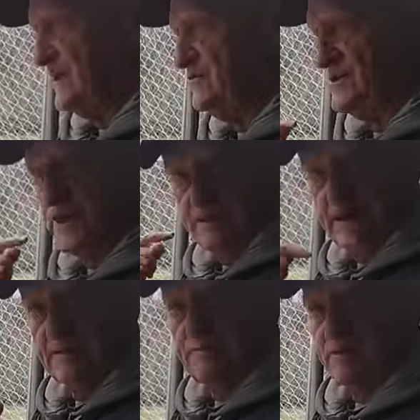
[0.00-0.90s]
I knew the day
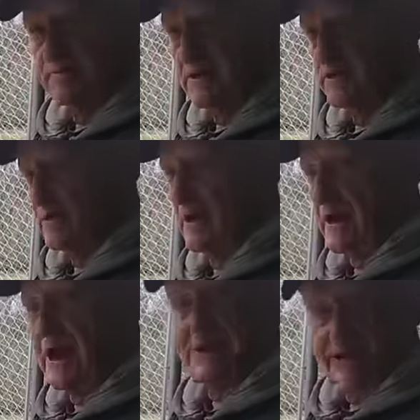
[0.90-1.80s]
that I put them in here,
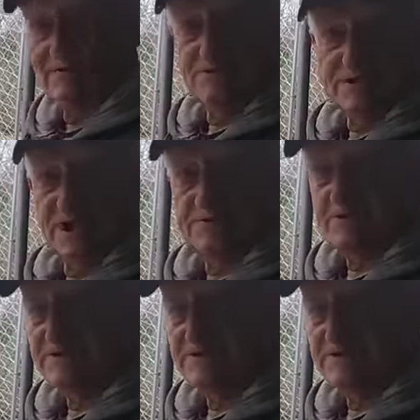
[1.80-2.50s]
I was happy